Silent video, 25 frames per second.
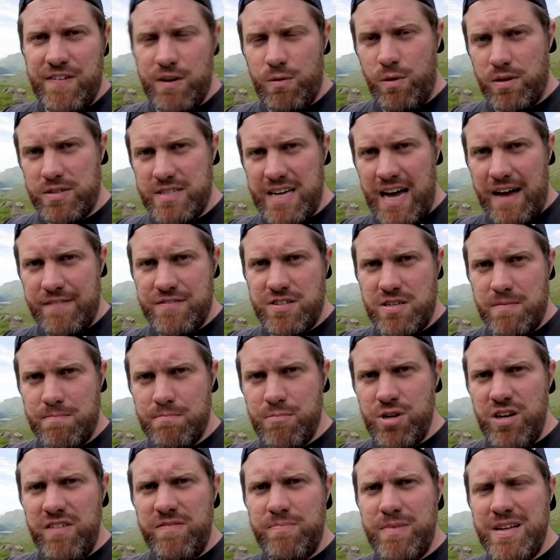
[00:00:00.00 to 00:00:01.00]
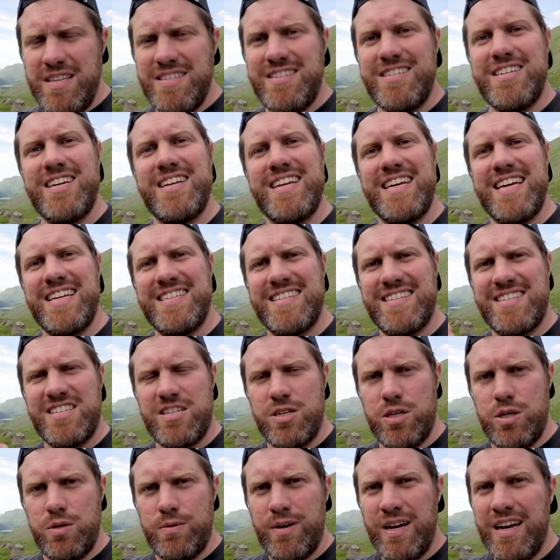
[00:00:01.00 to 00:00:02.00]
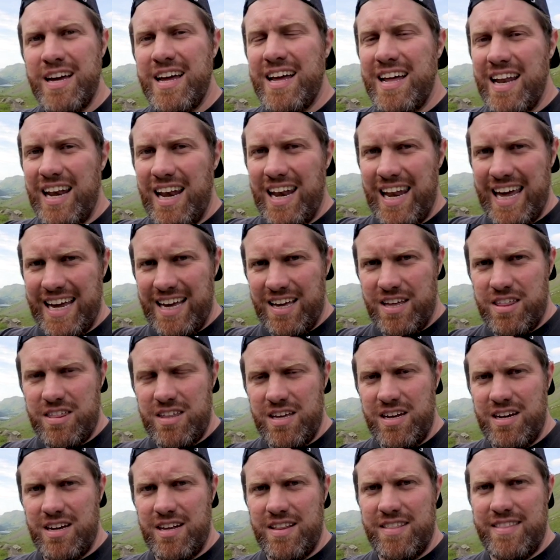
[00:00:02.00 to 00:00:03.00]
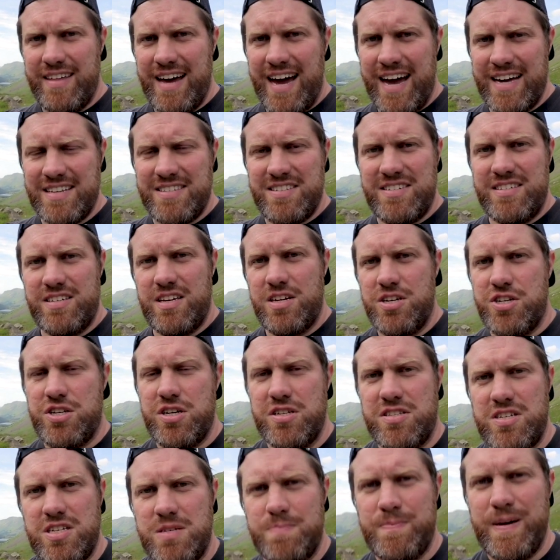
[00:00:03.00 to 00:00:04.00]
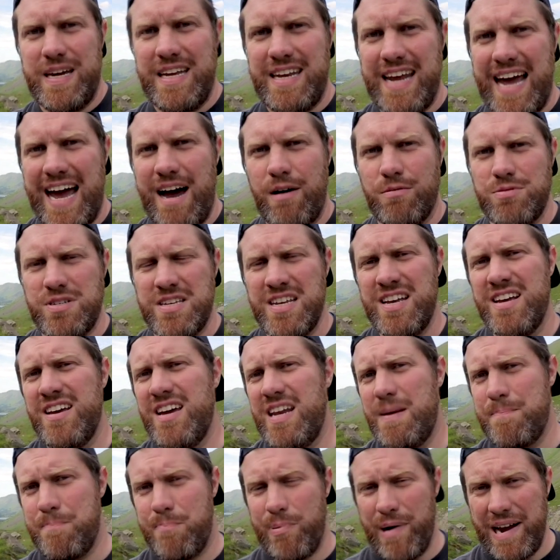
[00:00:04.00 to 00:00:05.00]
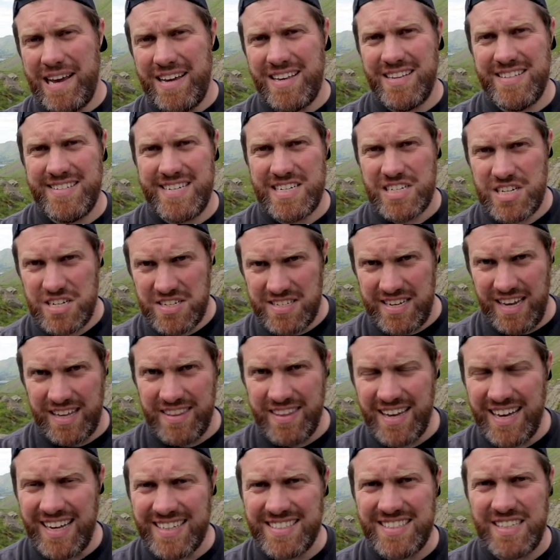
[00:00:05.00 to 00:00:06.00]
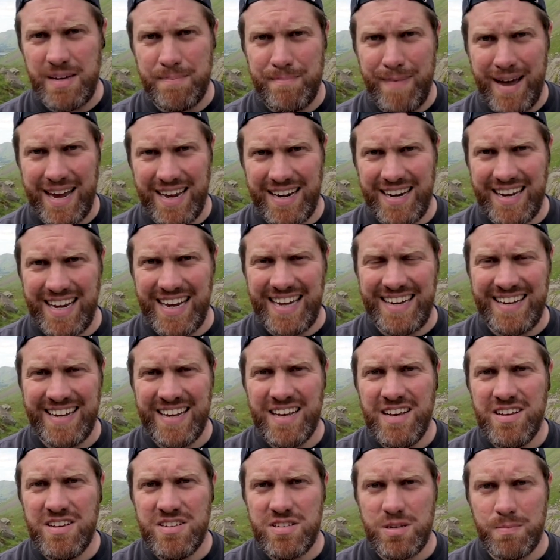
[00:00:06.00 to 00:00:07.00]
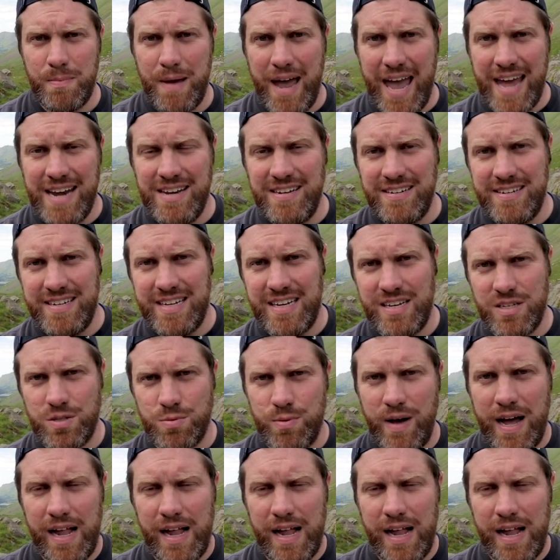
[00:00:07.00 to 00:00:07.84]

If you want to have some movement, you need to lengthen that shutter speed out. In bright conditions like that, you might need some ND as